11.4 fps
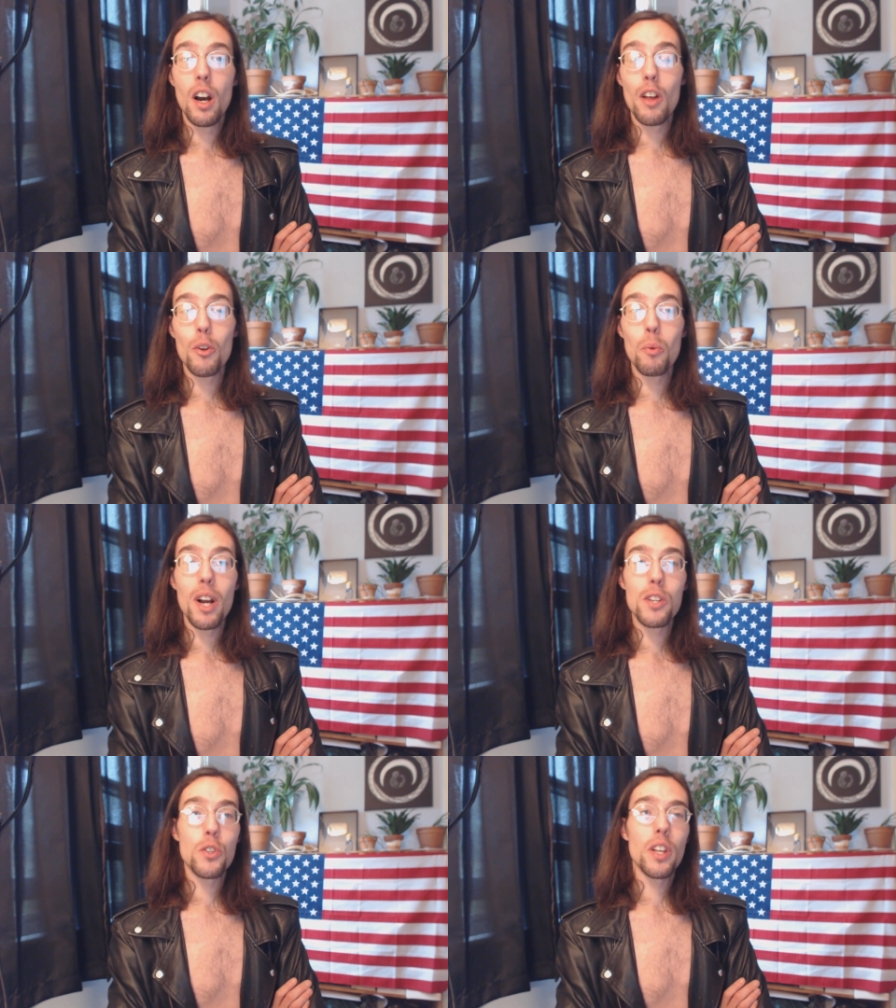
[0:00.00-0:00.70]

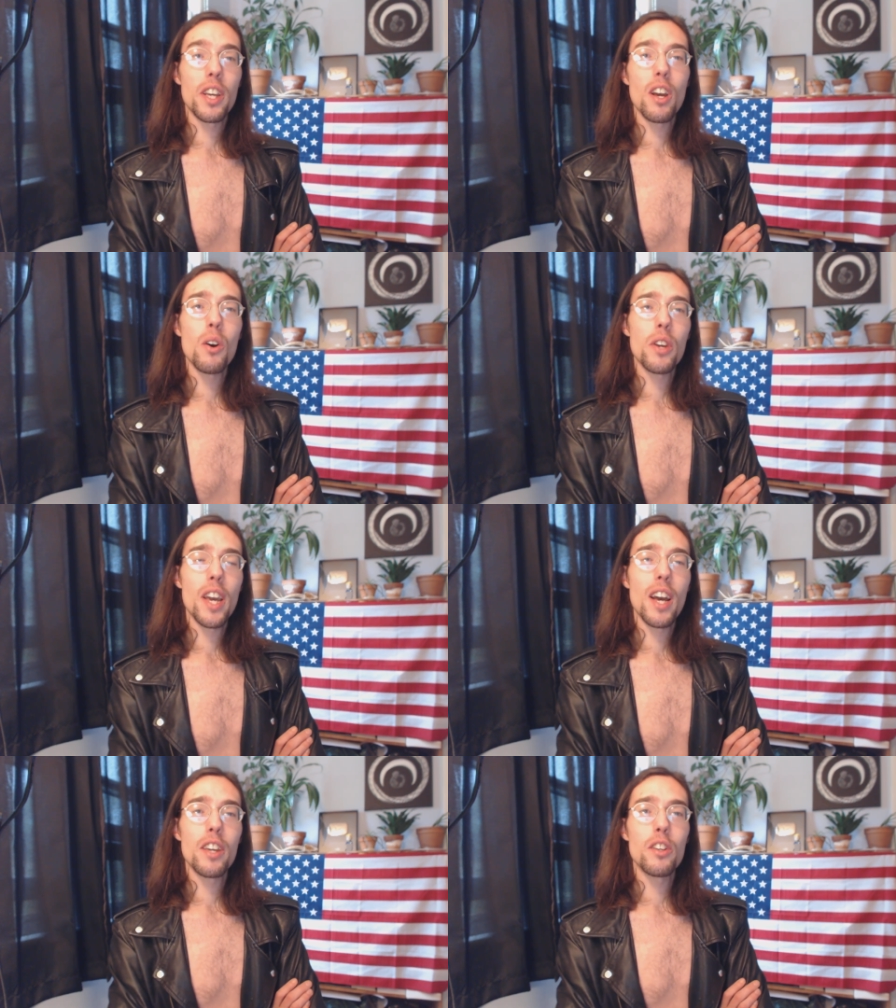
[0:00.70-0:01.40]
Otherwise, you're like, oh
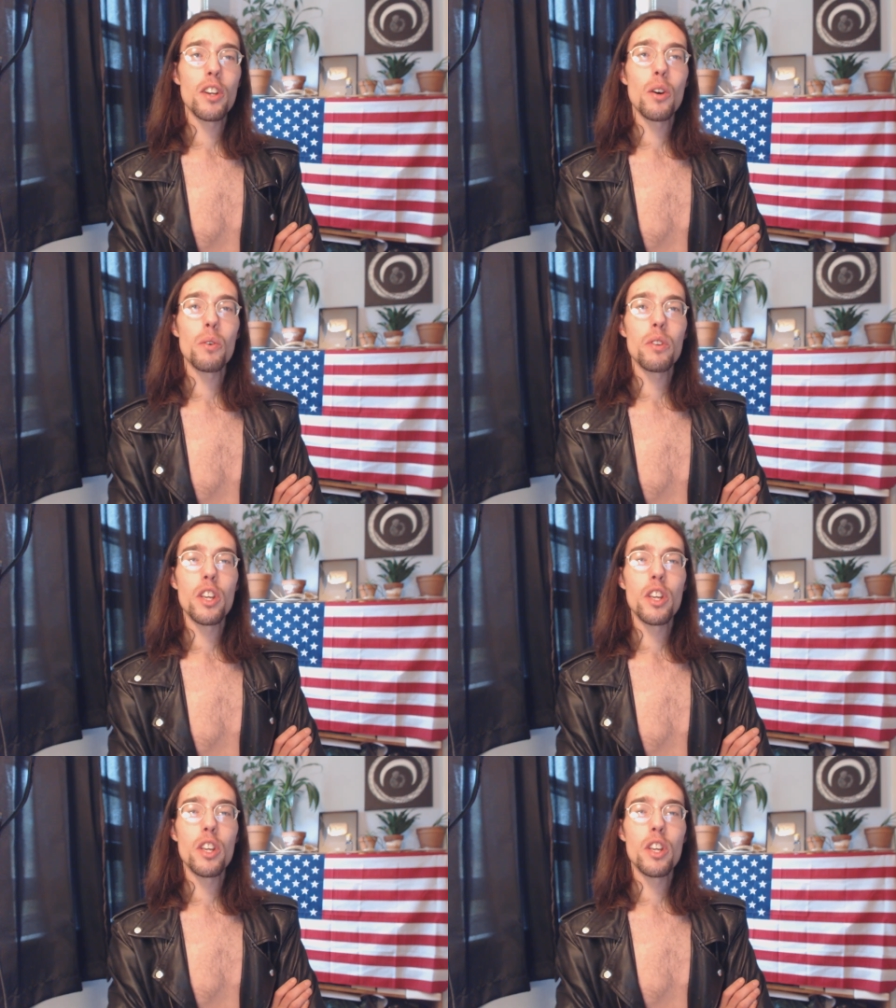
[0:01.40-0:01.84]
yeah, you know,